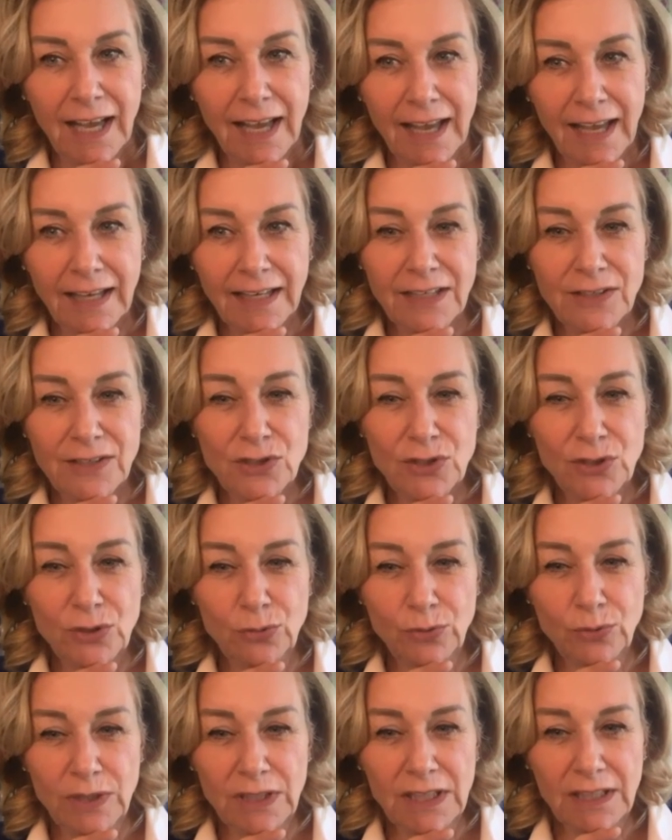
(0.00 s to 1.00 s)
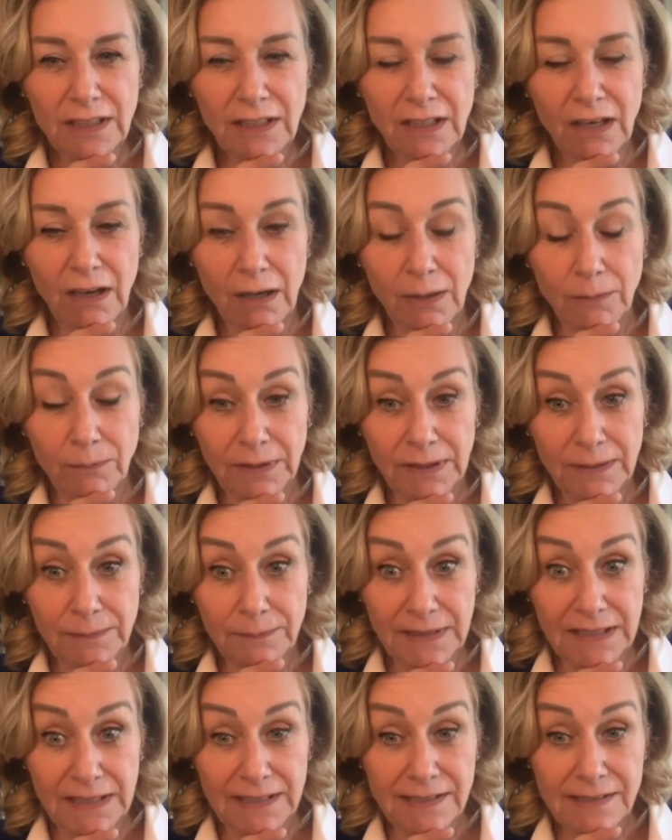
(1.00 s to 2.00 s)
And it's unique
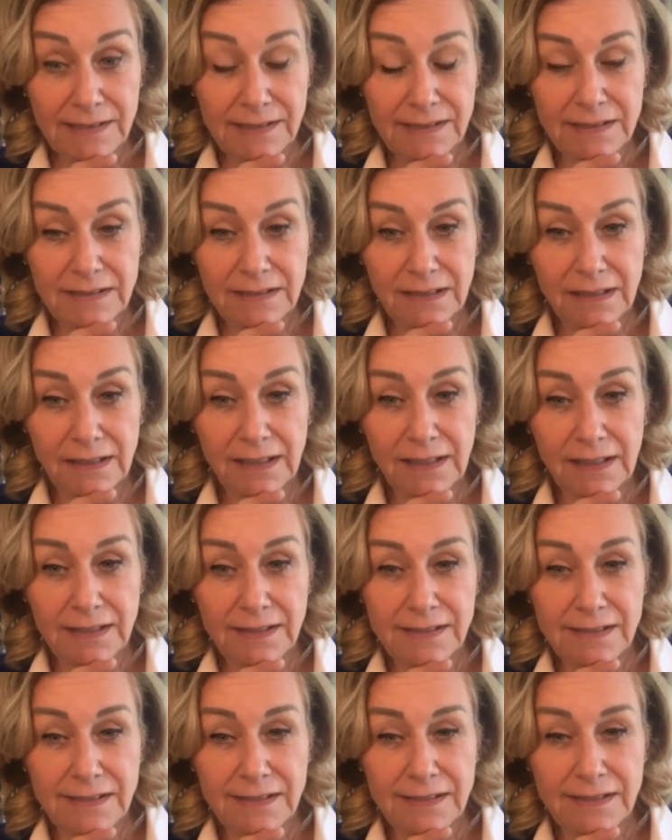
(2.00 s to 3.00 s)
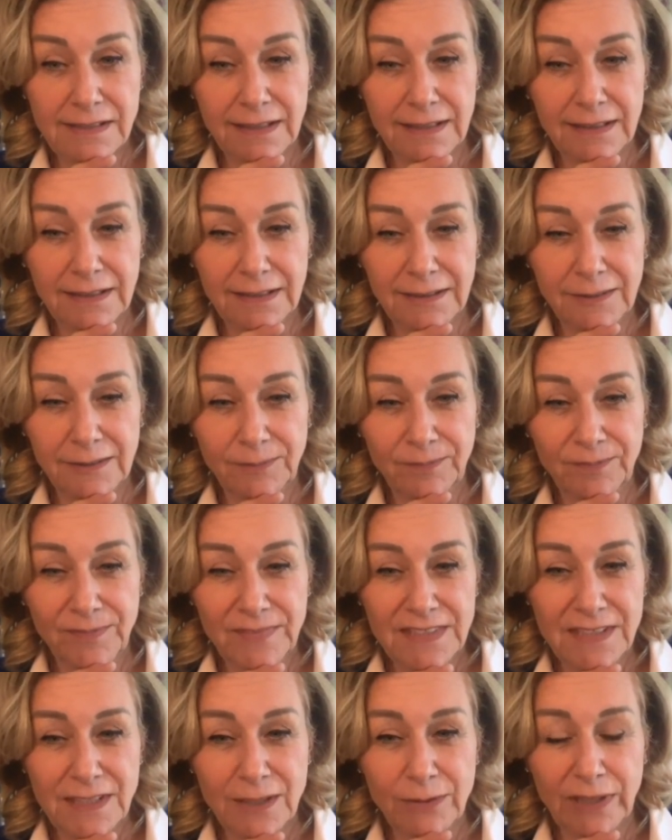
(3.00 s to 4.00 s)
compliments. It's um,
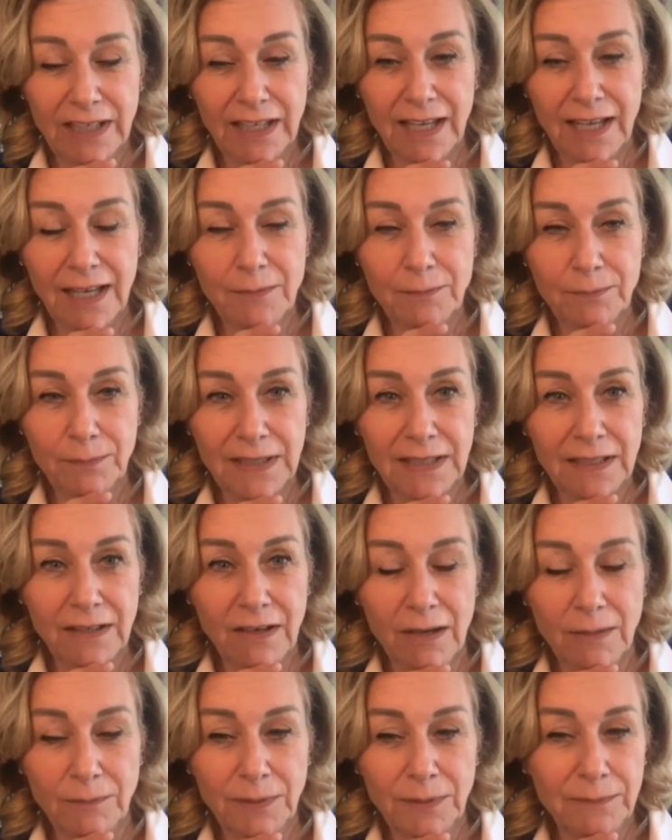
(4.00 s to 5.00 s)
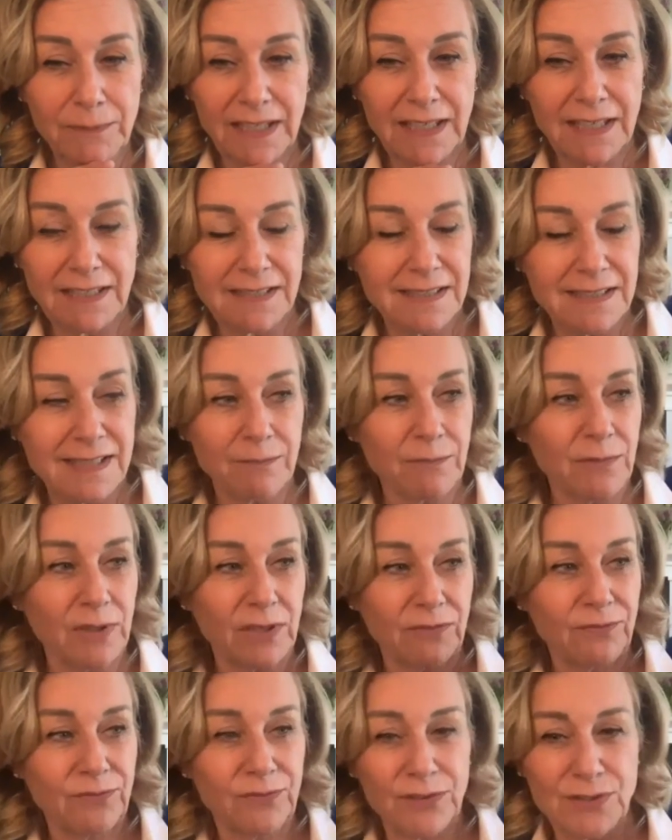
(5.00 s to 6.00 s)
so it can't be complimenting
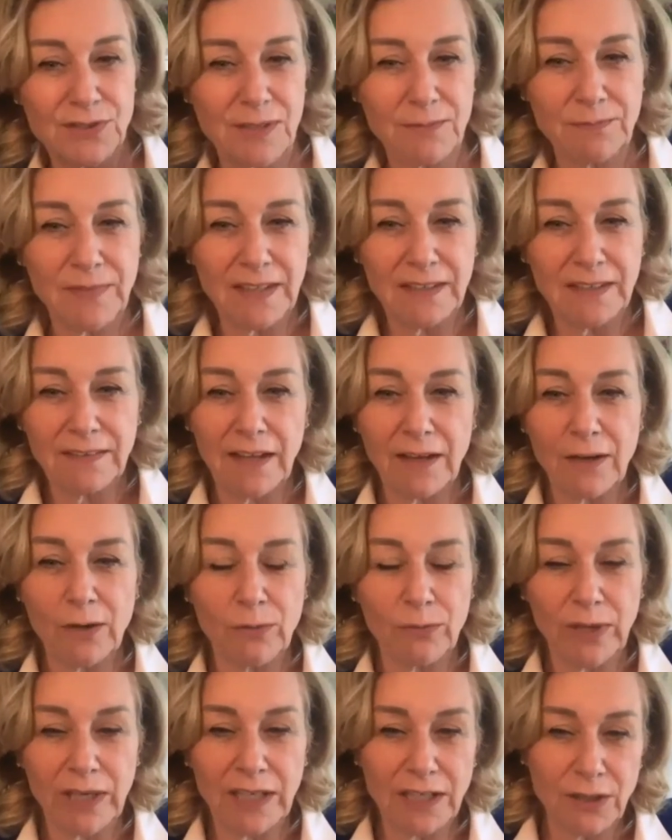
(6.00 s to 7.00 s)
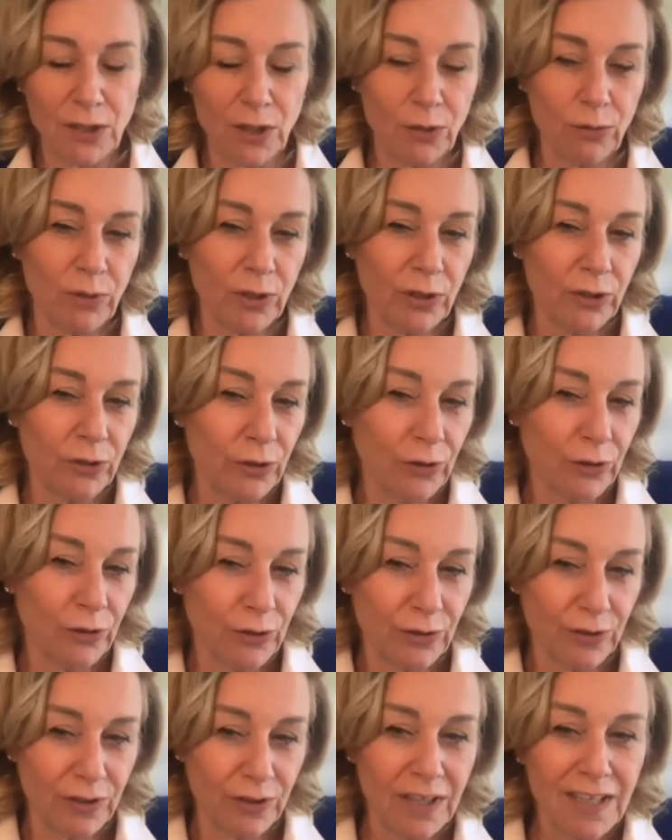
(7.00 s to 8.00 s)
someone for something they already know or
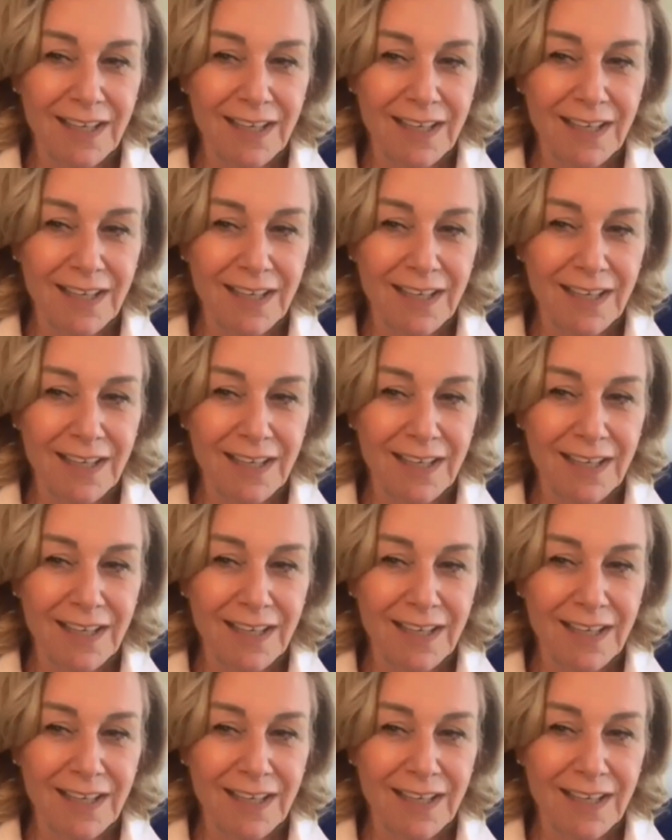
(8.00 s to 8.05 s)
heard.